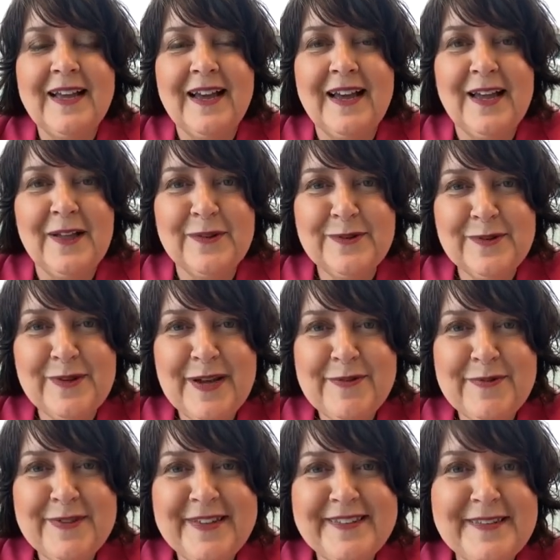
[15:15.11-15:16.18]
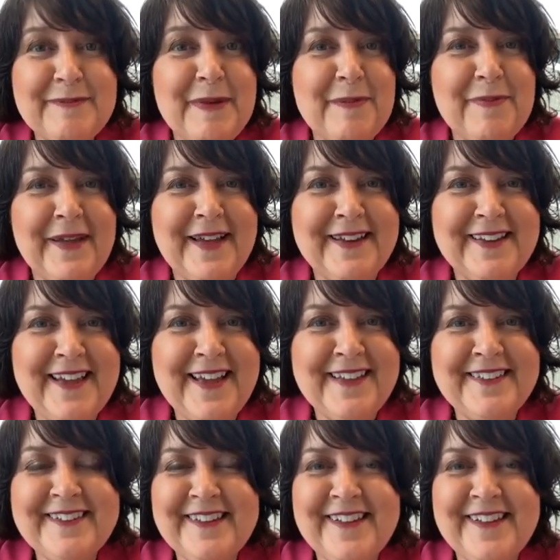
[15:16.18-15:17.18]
I also cover this on my podcast